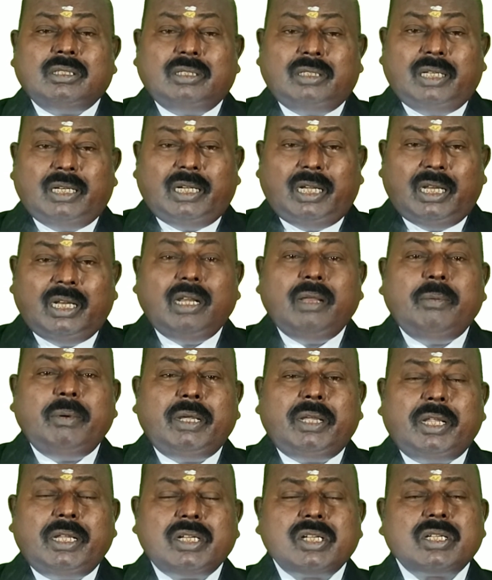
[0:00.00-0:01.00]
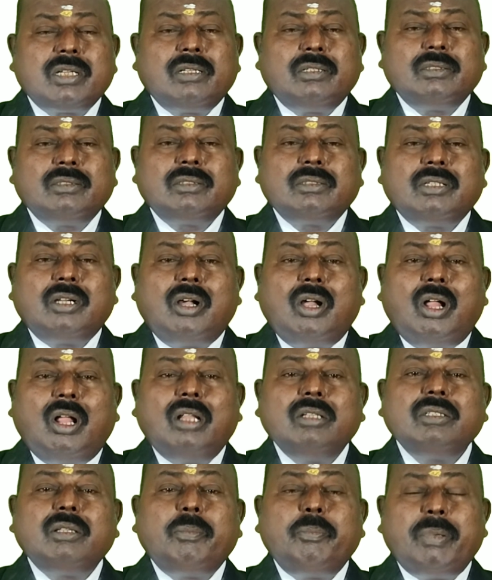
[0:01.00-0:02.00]
the delimitation
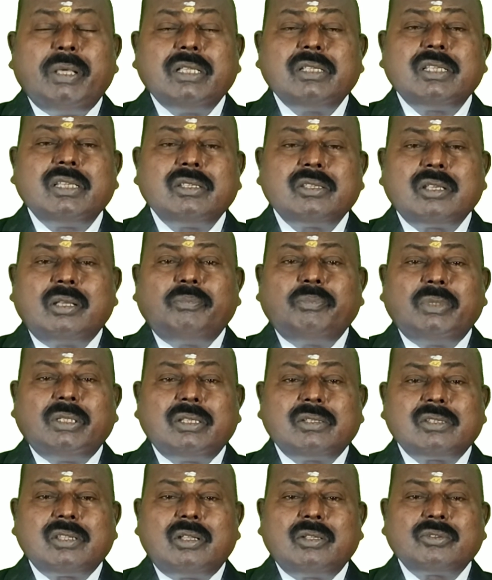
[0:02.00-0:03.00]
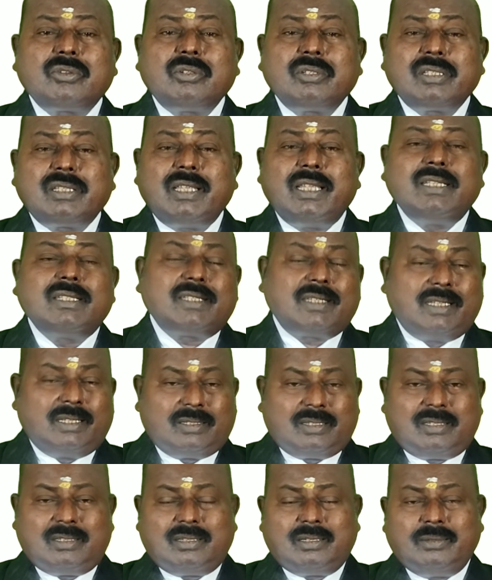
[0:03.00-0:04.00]
on the basis of the
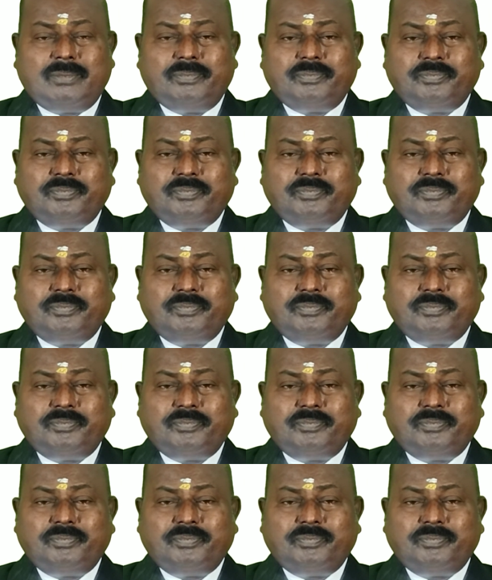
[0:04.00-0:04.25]
census.